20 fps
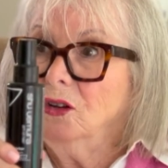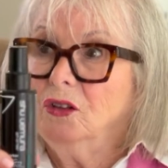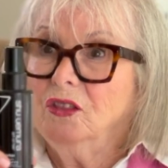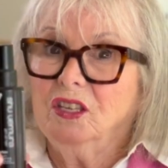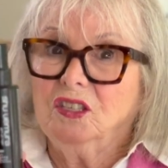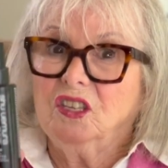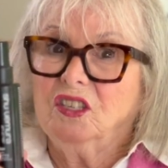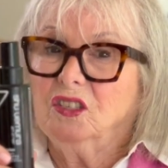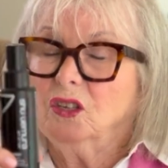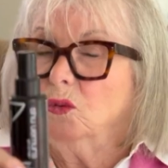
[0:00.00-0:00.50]

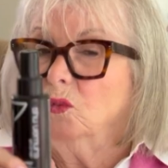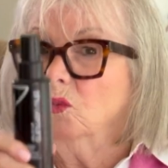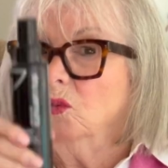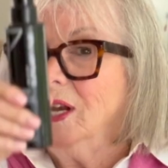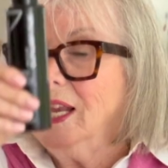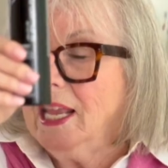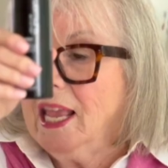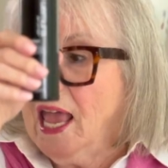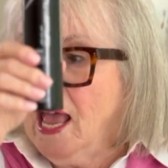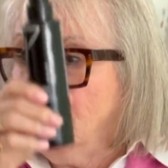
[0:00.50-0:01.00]
This is a
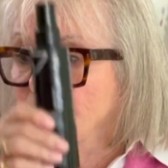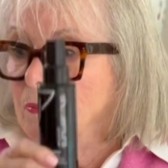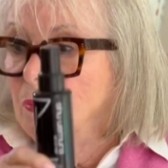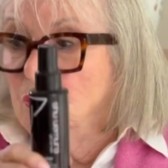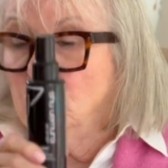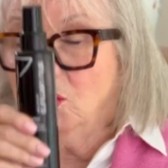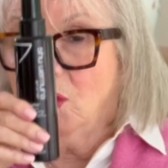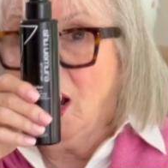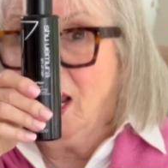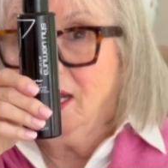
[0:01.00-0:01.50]
recap,
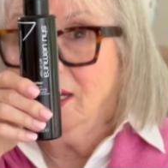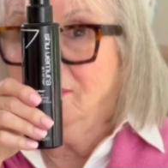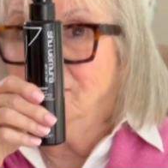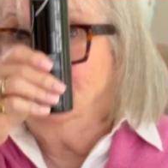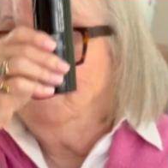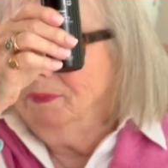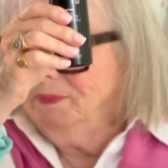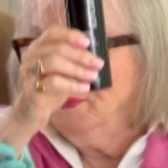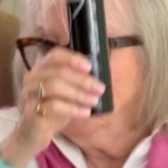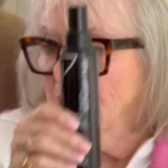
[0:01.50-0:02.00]
right?
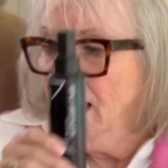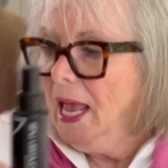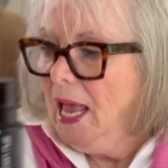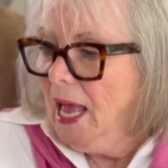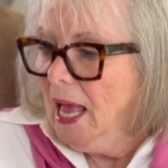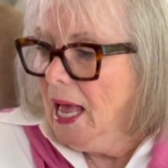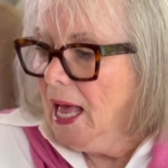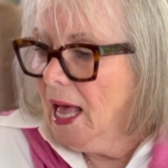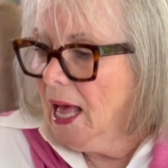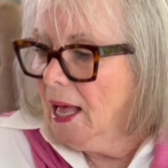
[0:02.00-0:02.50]

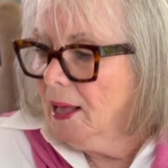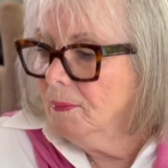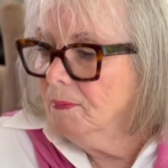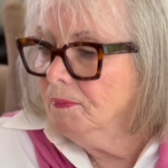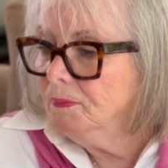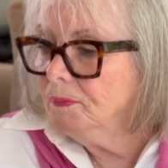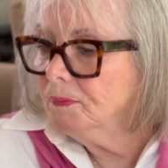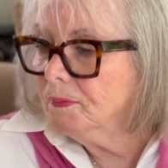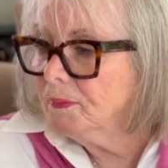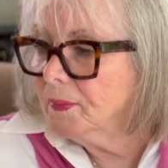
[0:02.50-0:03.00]
Um,